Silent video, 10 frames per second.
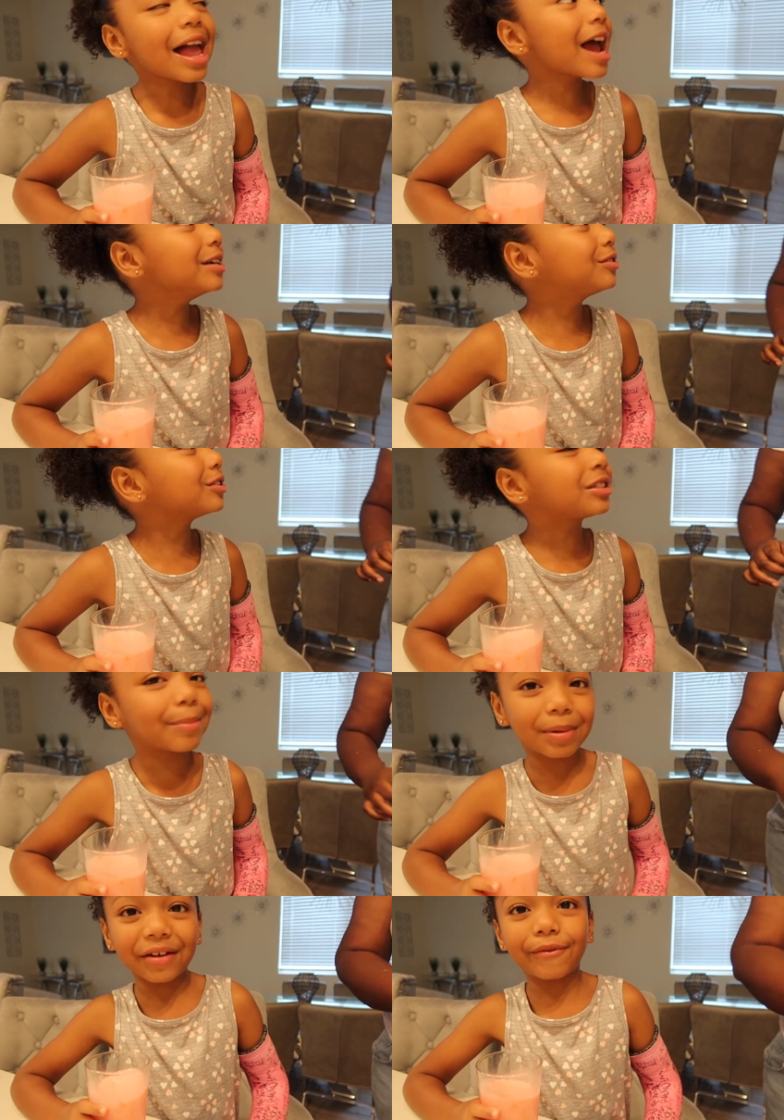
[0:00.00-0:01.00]
I did
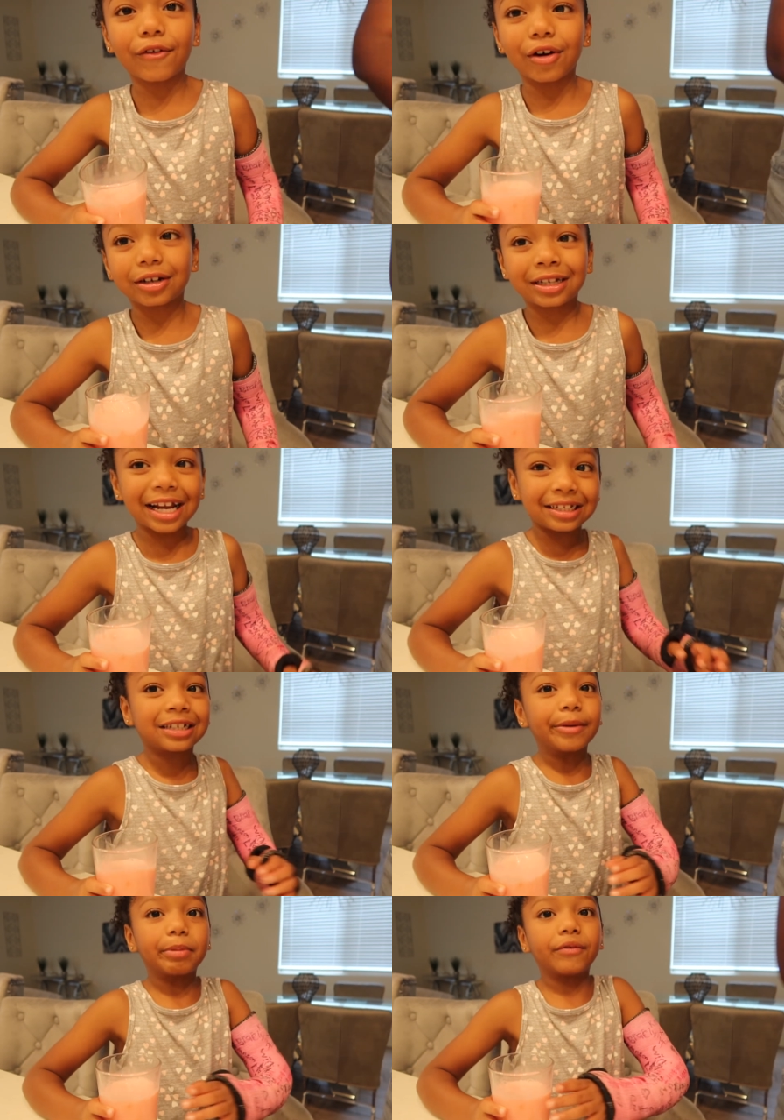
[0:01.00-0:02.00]
it before. Taste
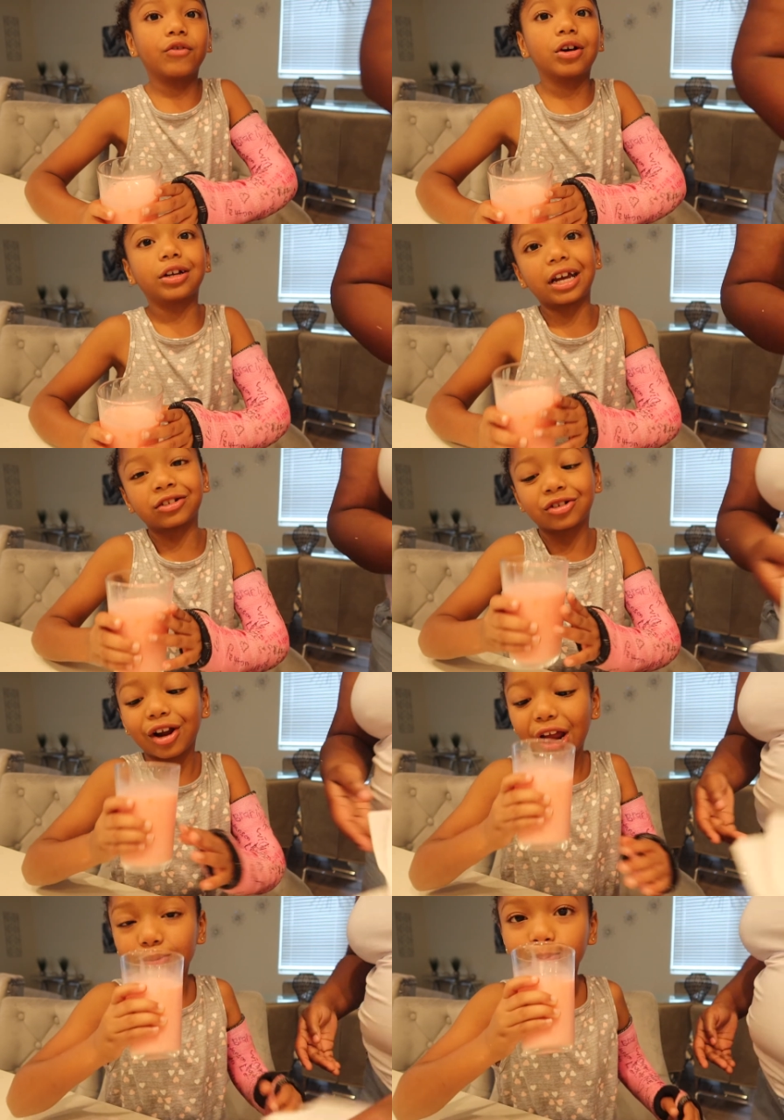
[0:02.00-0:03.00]
it before. Yesterday.